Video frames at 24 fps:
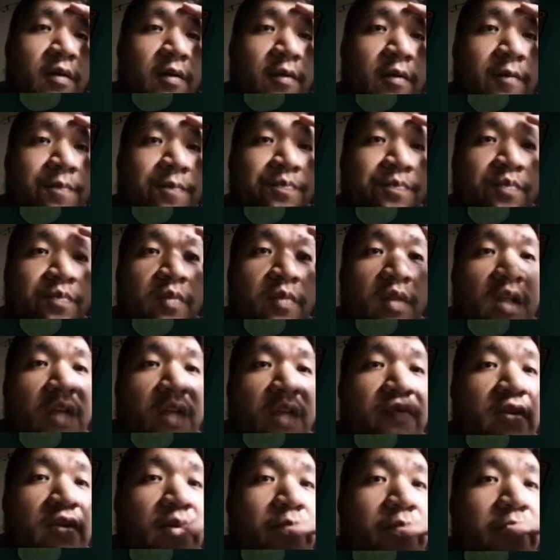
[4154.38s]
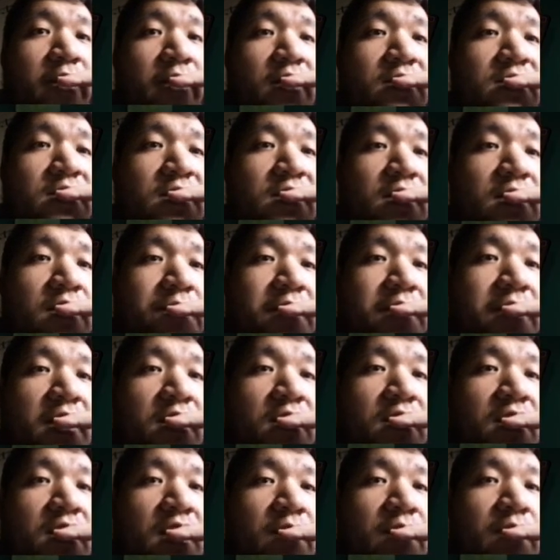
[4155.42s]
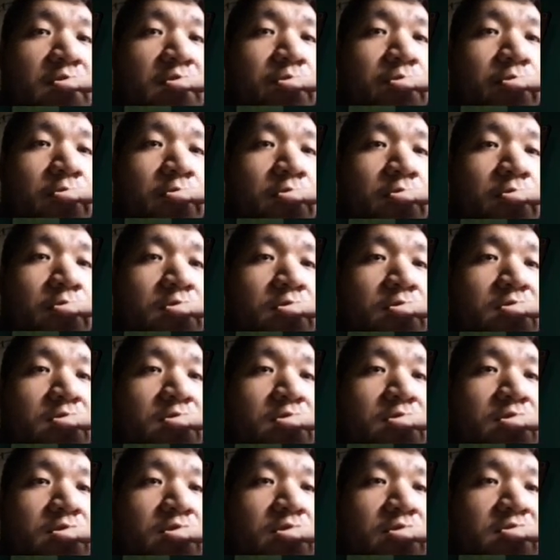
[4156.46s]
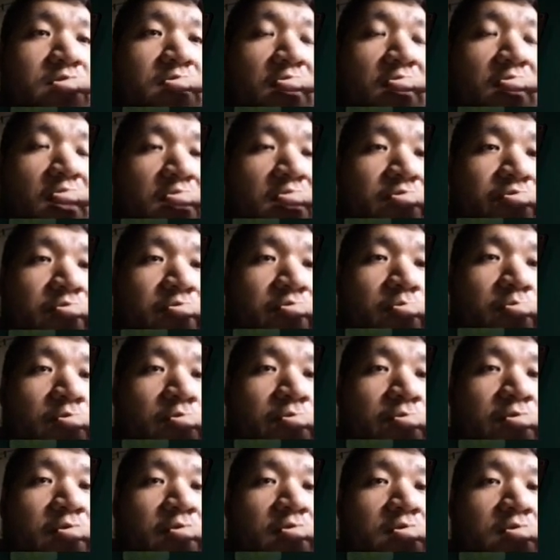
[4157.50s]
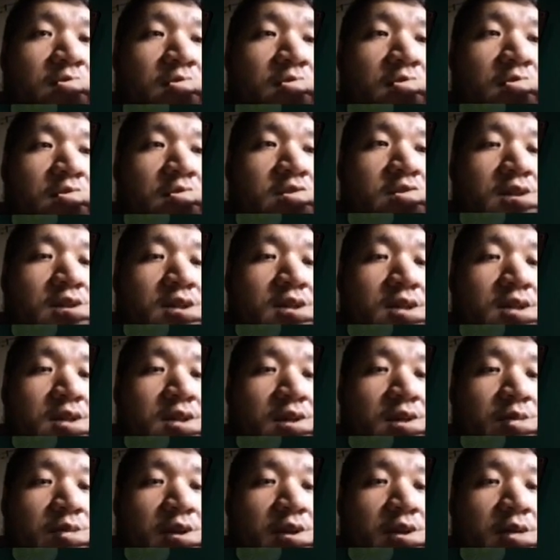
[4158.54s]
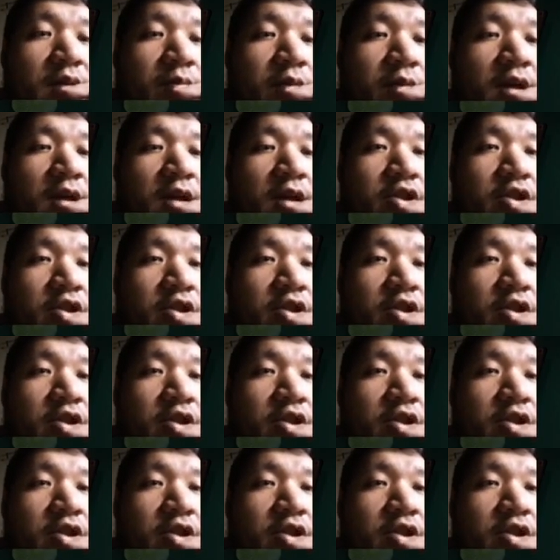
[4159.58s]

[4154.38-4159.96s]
We have an Abrade, Syncopate, Demon Bolts. So it's a lot of removal. Teachings is going to be the big issue.